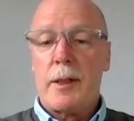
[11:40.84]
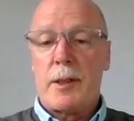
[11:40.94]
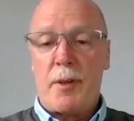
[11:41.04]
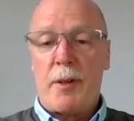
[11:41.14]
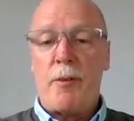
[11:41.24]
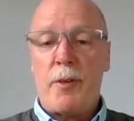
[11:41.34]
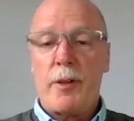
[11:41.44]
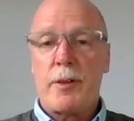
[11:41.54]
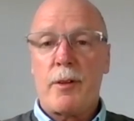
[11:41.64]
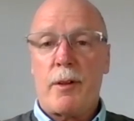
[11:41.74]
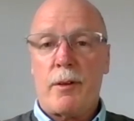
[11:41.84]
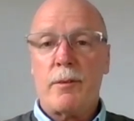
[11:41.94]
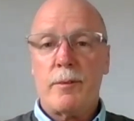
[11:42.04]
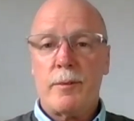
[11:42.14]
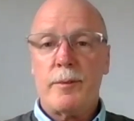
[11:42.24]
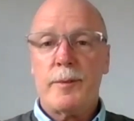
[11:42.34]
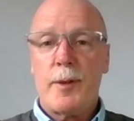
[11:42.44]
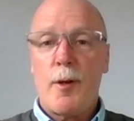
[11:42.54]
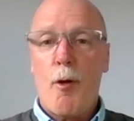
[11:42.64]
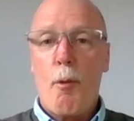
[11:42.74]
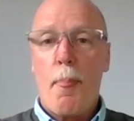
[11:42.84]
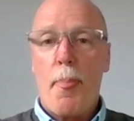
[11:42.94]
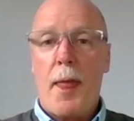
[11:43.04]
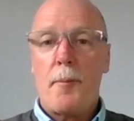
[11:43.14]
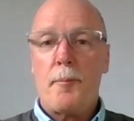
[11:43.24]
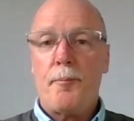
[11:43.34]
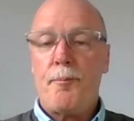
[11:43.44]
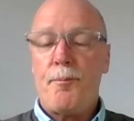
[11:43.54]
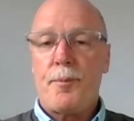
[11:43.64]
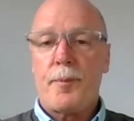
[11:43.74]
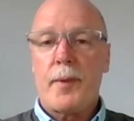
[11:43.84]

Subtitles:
So your 2-minute noodles, that's APW.